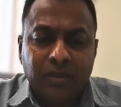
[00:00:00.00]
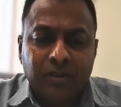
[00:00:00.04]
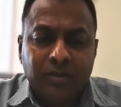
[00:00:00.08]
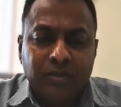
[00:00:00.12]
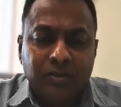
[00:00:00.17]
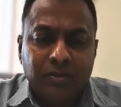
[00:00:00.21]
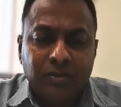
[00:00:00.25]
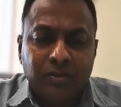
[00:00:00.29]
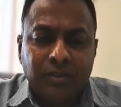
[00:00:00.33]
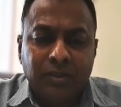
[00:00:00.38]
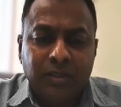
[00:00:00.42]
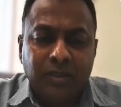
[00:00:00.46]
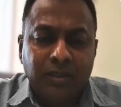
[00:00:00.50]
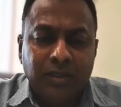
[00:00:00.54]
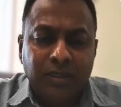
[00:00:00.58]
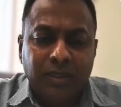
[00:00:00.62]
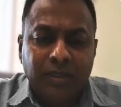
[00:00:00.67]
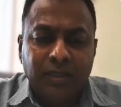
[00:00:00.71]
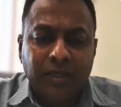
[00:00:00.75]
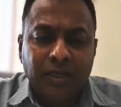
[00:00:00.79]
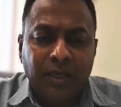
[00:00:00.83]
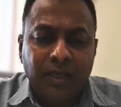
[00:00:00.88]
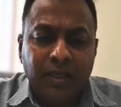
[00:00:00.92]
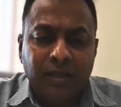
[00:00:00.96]
So the
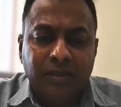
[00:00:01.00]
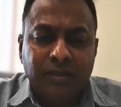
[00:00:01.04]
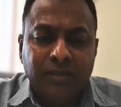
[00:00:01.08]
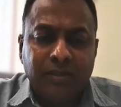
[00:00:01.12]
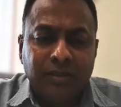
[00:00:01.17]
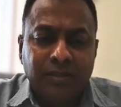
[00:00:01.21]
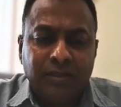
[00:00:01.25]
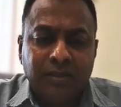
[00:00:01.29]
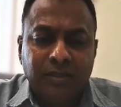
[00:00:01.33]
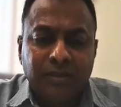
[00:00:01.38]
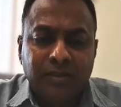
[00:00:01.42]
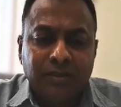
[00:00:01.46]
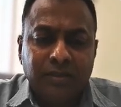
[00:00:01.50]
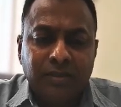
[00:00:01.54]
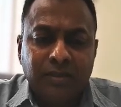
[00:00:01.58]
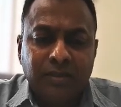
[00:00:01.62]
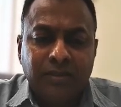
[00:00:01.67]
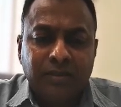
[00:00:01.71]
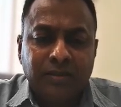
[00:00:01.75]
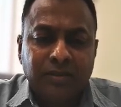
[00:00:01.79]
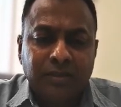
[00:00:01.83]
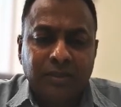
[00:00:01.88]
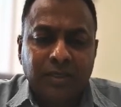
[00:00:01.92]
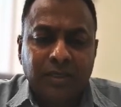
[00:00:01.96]
inhalation
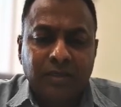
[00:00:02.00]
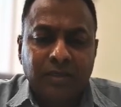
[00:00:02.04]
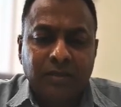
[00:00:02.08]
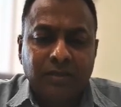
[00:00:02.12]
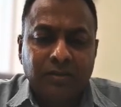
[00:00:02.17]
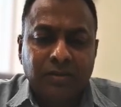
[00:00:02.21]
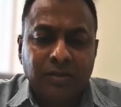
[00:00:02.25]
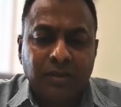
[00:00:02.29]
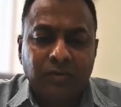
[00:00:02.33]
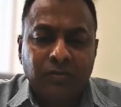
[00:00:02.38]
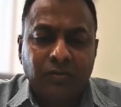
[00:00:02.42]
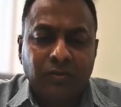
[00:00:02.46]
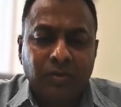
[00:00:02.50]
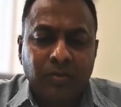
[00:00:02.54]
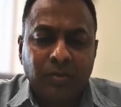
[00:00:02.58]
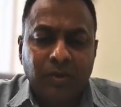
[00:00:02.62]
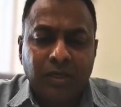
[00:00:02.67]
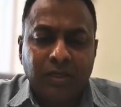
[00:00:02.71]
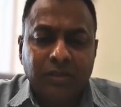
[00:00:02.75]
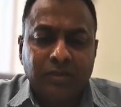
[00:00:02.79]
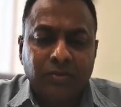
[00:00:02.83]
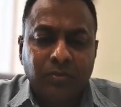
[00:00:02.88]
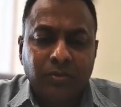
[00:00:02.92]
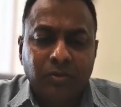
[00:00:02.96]
injuries can result from
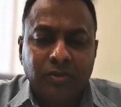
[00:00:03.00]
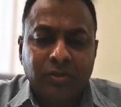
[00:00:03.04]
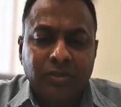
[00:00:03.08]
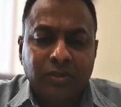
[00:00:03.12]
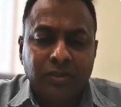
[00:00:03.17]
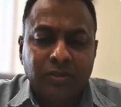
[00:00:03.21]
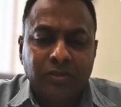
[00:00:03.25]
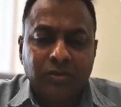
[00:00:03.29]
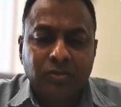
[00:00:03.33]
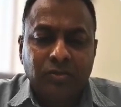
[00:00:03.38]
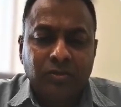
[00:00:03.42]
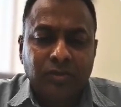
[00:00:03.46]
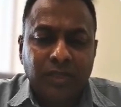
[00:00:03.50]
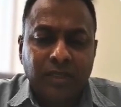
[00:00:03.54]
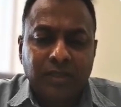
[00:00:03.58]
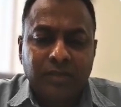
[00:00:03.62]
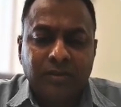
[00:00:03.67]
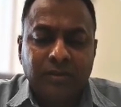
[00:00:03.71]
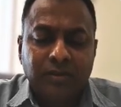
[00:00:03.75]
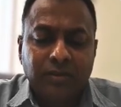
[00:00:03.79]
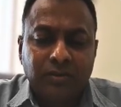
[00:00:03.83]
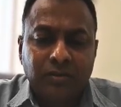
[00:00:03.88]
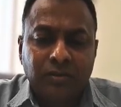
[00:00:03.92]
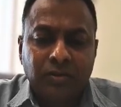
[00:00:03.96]
exposure to
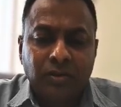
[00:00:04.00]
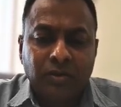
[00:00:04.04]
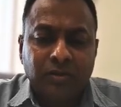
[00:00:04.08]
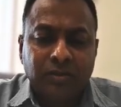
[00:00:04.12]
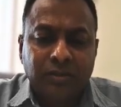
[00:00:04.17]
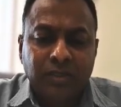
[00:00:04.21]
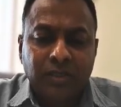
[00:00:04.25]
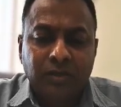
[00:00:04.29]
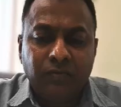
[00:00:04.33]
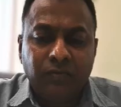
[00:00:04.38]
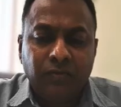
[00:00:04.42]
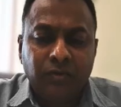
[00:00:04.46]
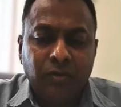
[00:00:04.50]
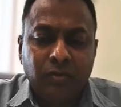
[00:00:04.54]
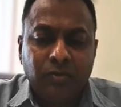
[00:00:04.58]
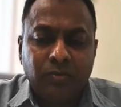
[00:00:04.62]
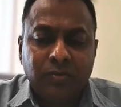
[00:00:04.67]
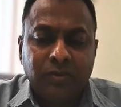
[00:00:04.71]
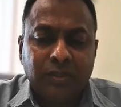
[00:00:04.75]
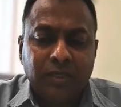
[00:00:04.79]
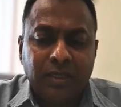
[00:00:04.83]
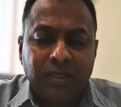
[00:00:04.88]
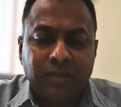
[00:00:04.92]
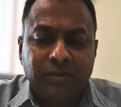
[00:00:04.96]
toxic
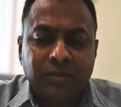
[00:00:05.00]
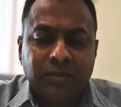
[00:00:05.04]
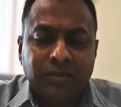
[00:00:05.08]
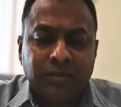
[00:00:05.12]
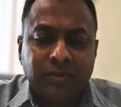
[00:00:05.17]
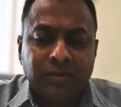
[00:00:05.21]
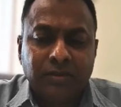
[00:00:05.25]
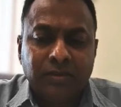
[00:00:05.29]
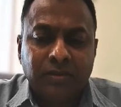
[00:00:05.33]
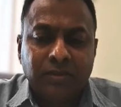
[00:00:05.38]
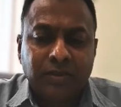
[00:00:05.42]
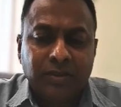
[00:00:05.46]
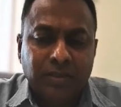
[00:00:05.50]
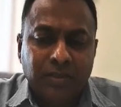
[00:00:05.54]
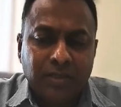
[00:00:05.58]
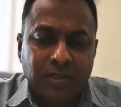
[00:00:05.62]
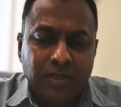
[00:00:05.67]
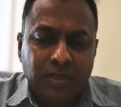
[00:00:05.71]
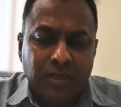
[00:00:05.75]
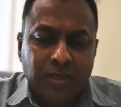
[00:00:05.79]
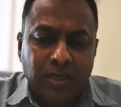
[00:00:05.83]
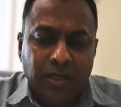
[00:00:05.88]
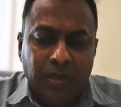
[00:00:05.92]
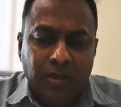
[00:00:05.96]
fumes, gases,
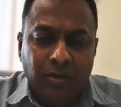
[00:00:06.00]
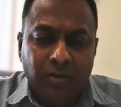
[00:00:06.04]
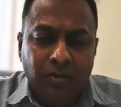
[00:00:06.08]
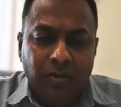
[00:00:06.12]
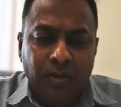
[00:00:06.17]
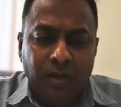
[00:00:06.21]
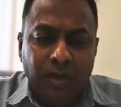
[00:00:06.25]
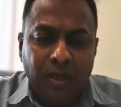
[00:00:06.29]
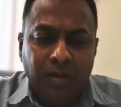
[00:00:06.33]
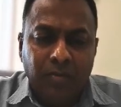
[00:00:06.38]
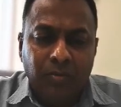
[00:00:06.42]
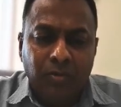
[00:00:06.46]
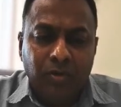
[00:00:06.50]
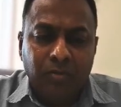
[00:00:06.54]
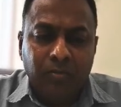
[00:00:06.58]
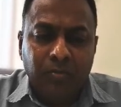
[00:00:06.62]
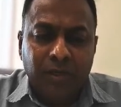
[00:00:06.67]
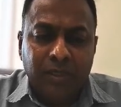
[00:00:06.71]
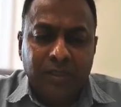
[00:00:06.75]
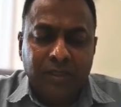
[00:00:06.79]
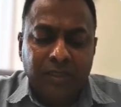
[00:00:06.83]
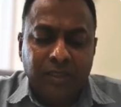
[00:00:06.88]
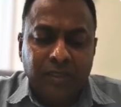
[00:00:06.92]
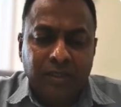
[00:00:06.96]
or airborne
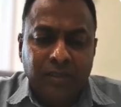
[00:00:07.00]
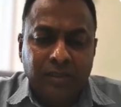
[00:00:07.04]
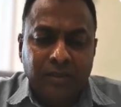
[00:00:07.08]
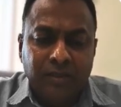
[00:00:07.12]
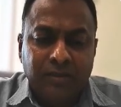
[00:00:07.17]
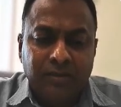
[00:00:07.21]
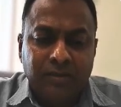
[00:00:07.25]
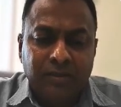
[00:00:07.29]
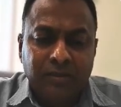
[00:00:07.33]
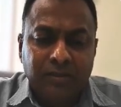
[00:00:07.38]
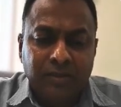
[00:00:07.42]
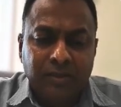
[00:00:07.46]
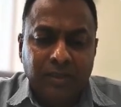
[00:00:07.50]
particles.